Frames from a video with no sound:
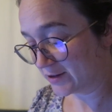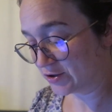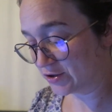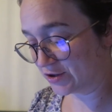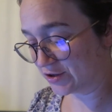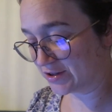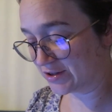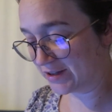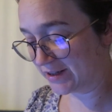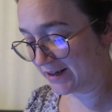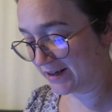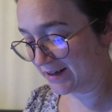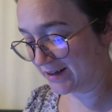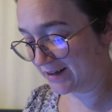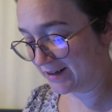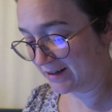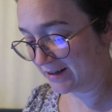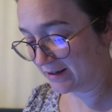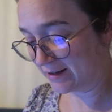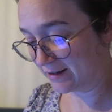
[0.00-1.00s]
just
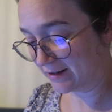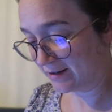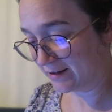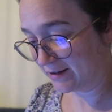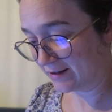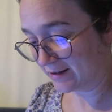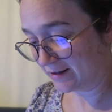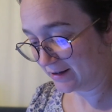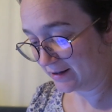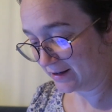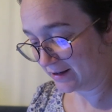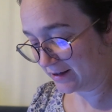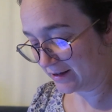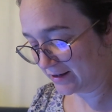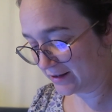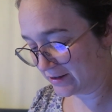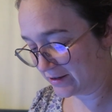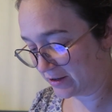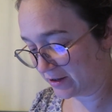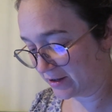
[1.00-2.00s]
saying
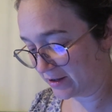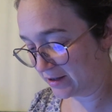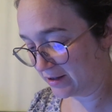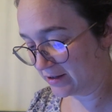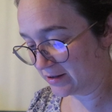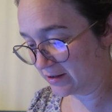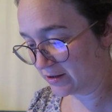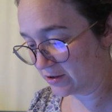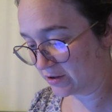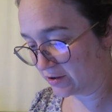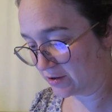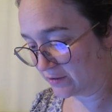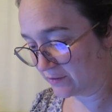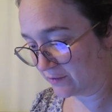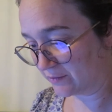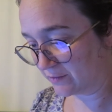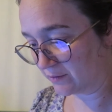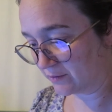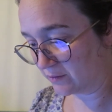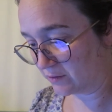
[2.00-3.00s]
it's not easy, just
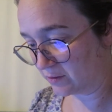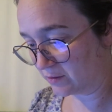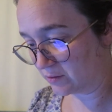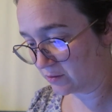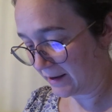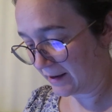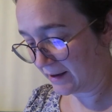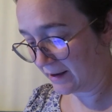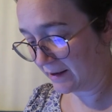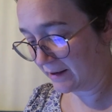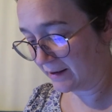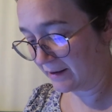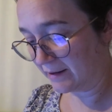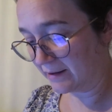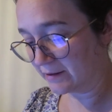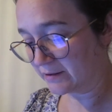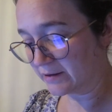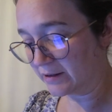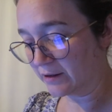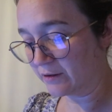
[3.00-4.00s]

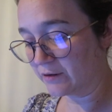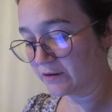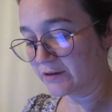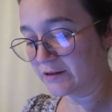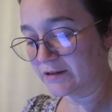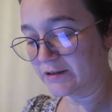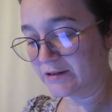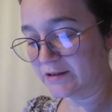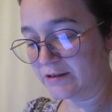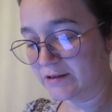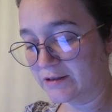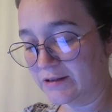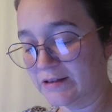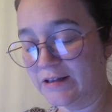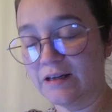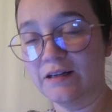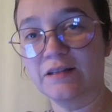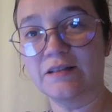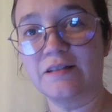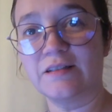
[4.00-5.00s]
sinos,
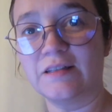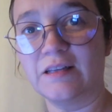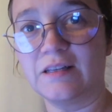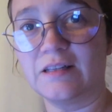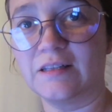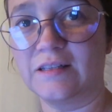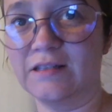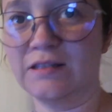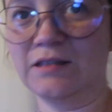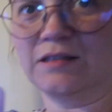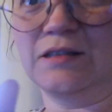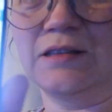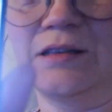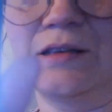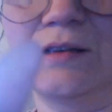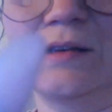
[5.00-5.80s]
sinusitis,